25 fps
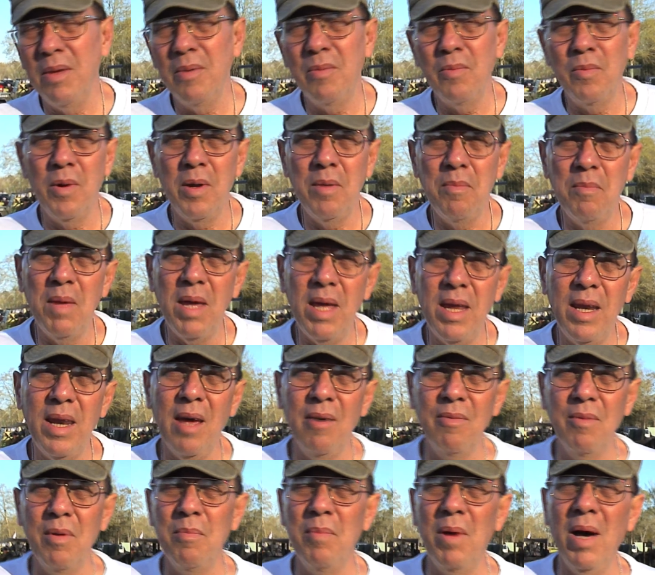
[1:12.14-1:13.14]
We meet
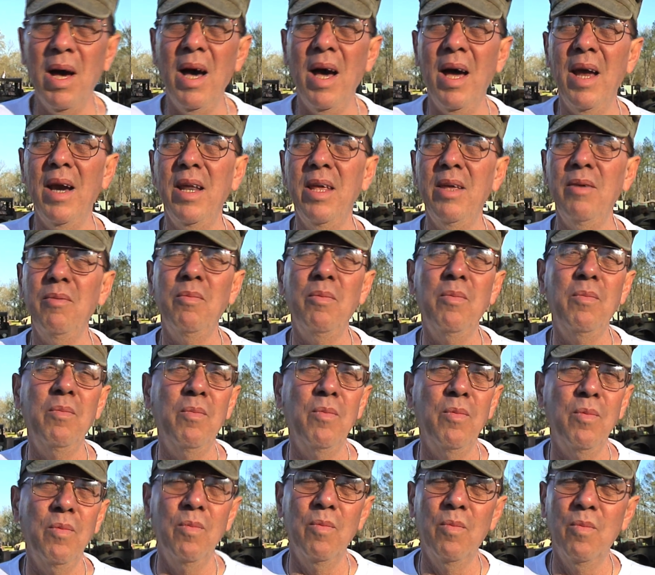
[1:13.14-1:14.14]
everybody.
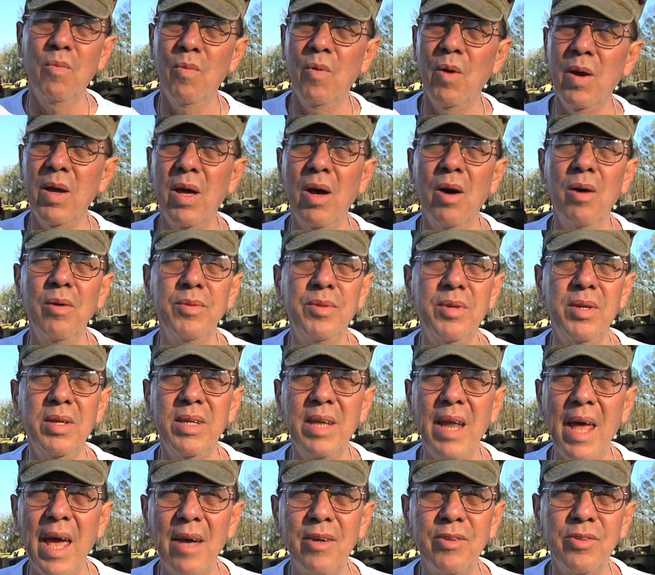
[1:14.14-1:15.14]
We go to
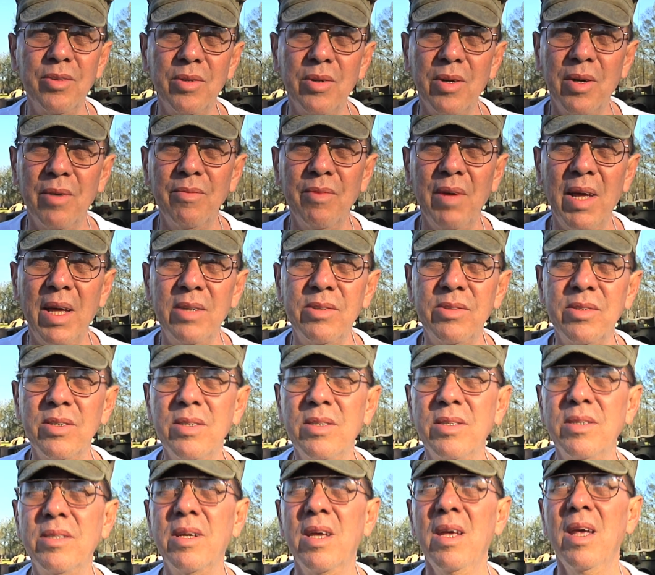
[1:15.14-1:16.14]
national
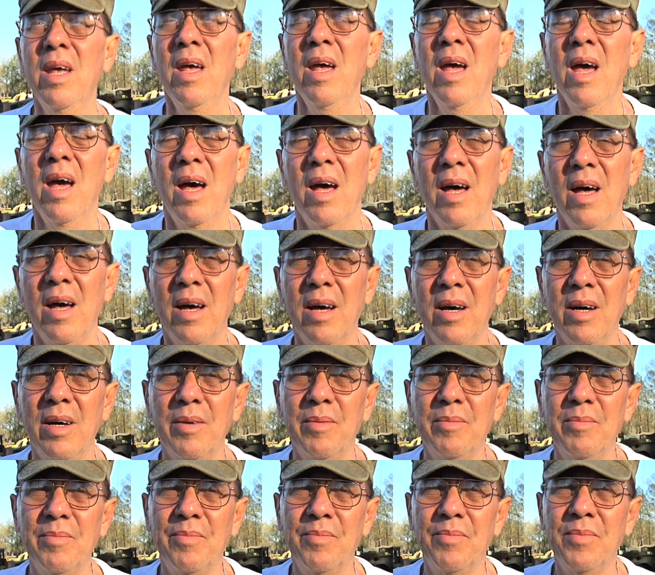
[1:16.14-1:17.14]
conventions.
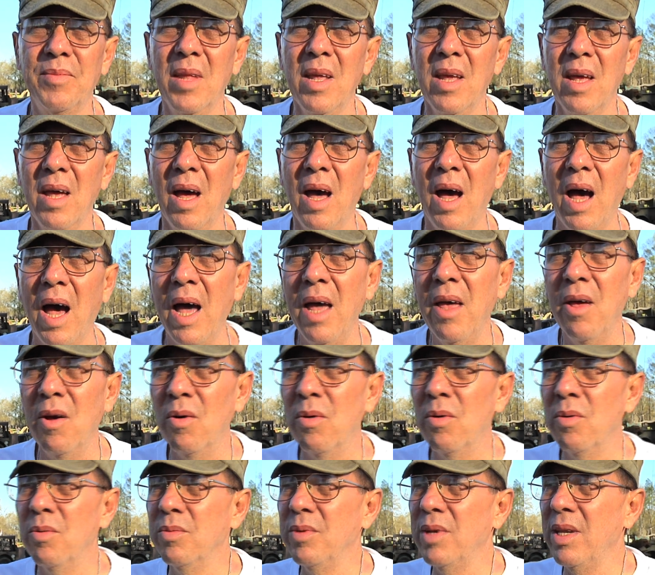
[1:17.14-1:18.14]
I
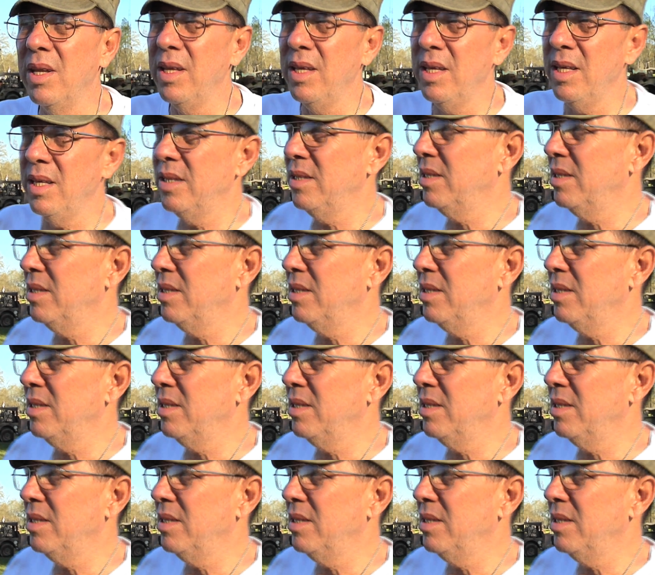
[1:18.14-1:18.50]
own the